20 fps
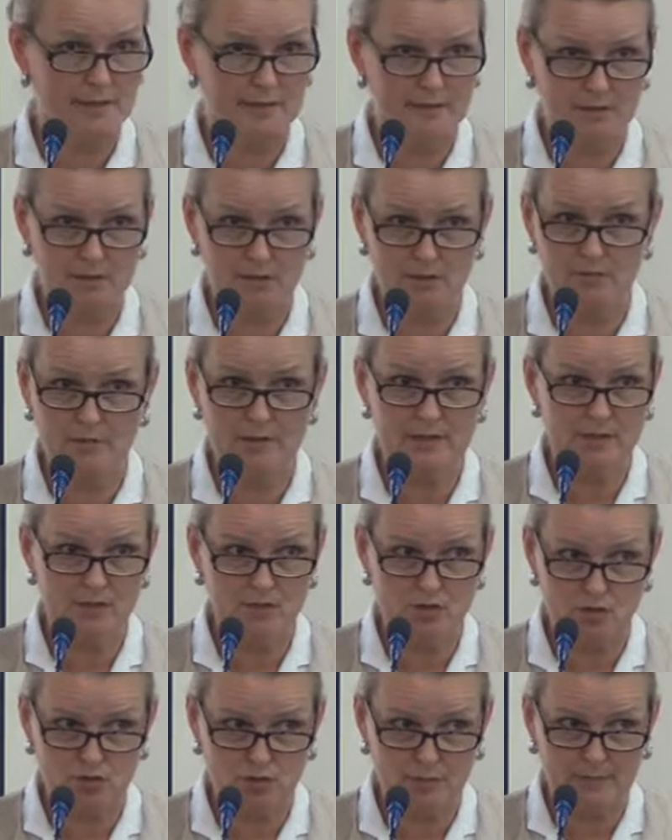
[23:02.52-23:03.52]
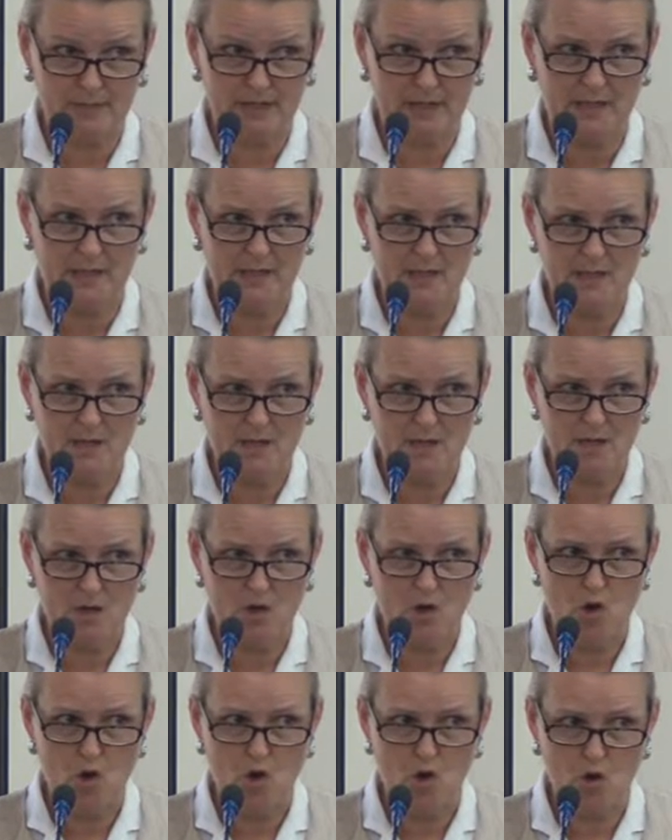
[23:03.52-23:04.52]
and the US and Germany,
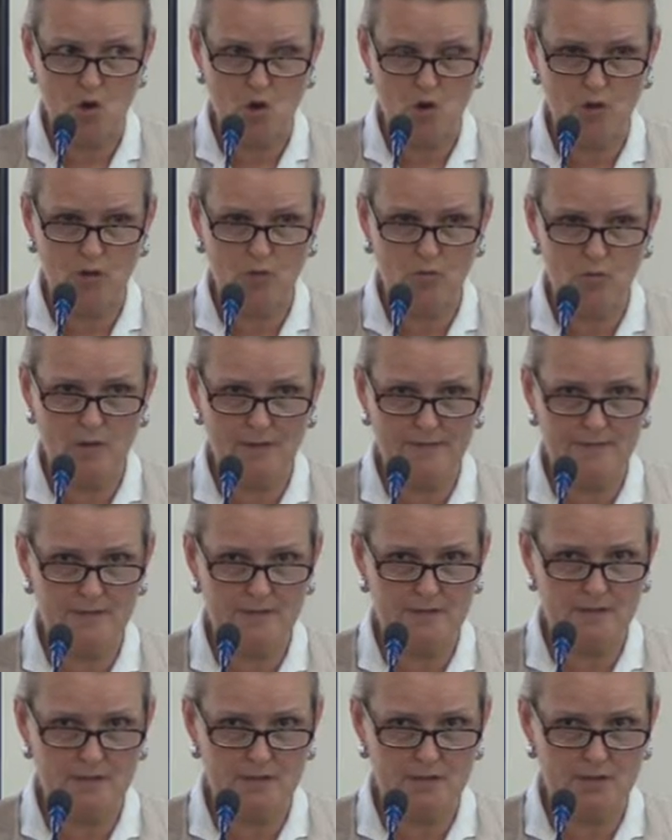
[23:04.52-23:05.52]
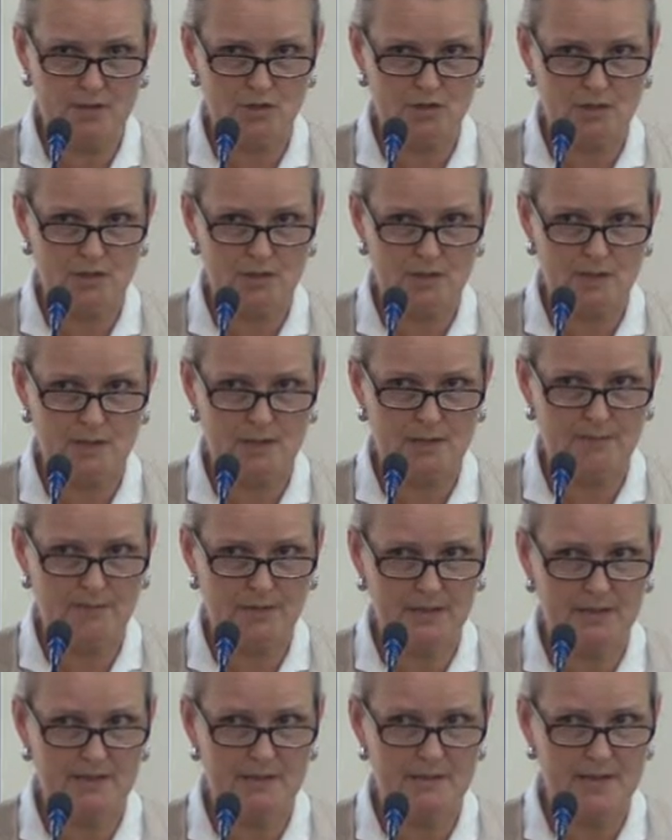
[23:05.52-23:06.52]
all want the discussion to take
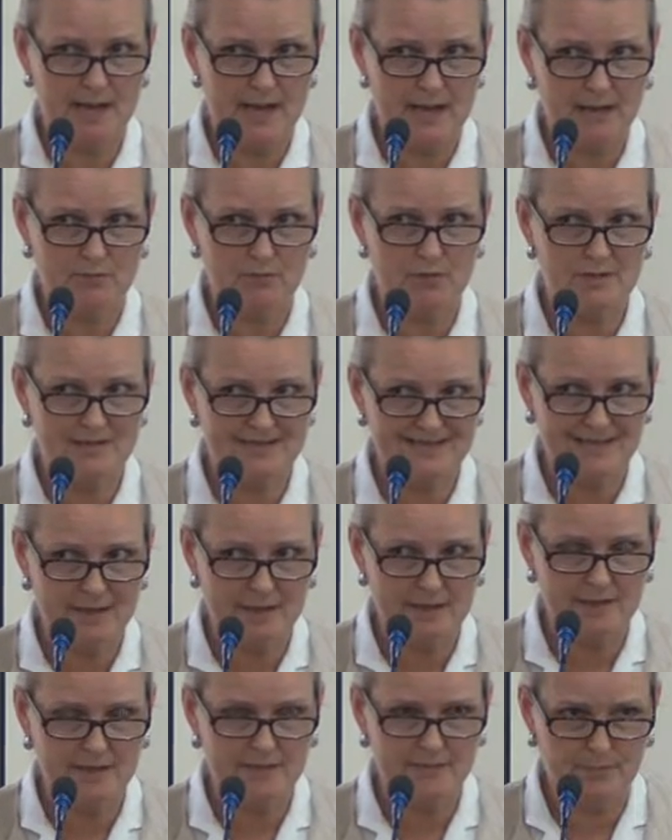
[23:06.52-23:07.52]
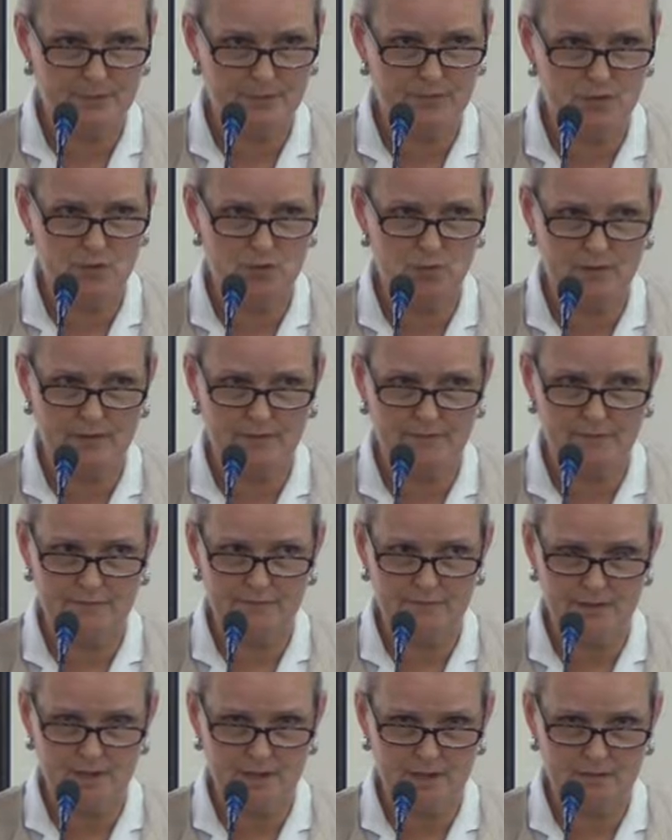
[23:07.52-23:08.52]
place outside of
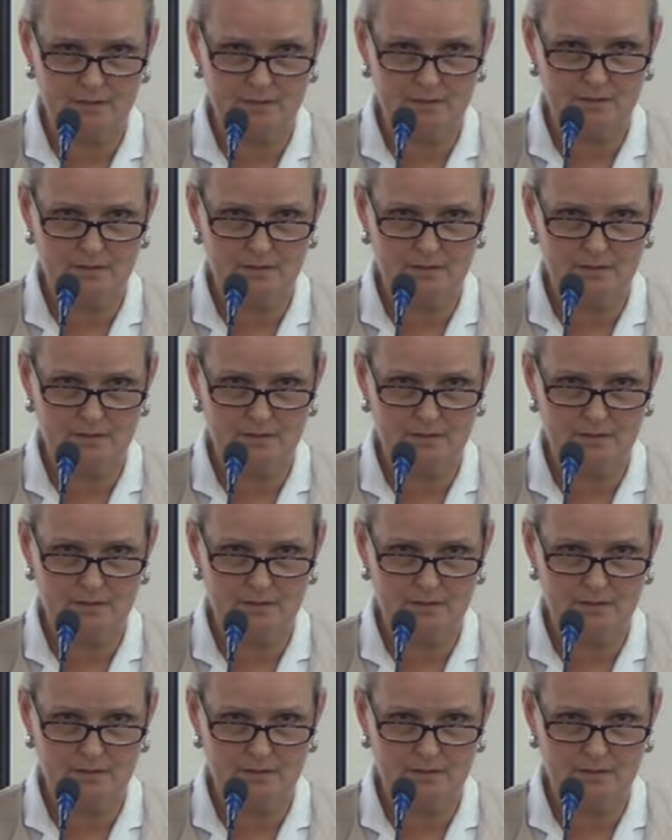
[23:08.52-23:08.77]
post-2015.